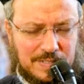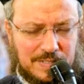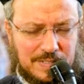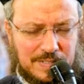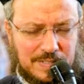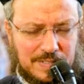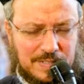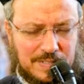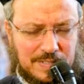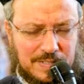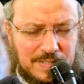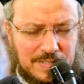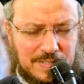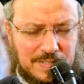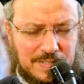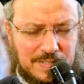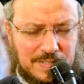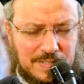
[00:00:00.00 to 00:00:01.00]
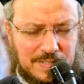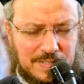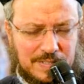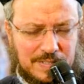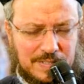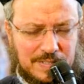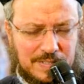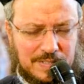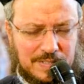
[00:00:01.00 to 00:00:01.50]

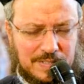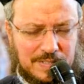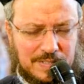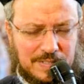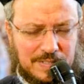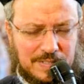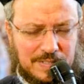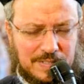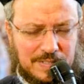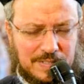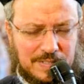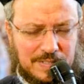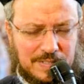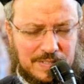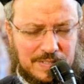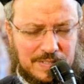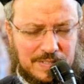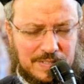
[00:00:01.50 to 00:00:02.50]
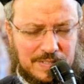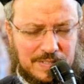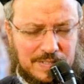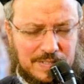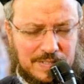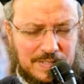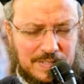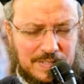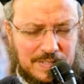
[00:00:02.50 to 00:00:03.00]

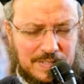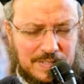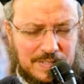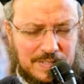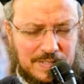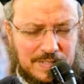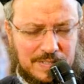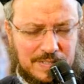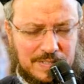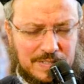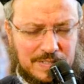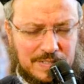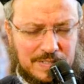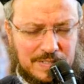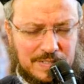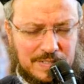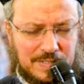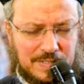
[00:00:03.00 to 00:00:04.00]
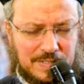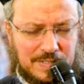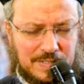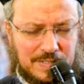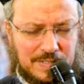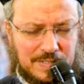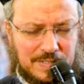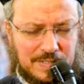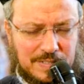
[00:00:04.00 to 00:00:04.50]

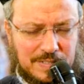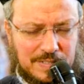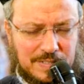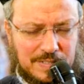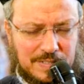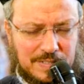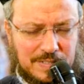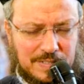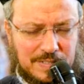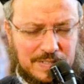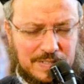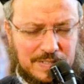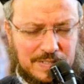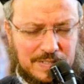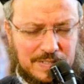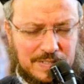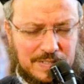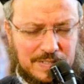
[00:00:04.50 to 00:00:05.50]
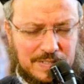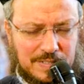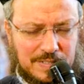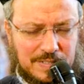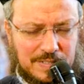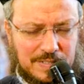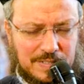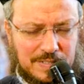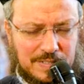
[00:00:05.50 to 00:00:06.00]

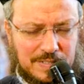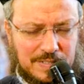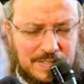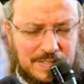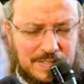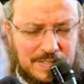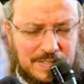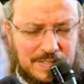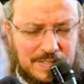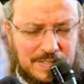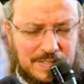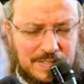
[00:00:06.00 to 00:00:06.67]
The face doesn't move, so there is nothing to read.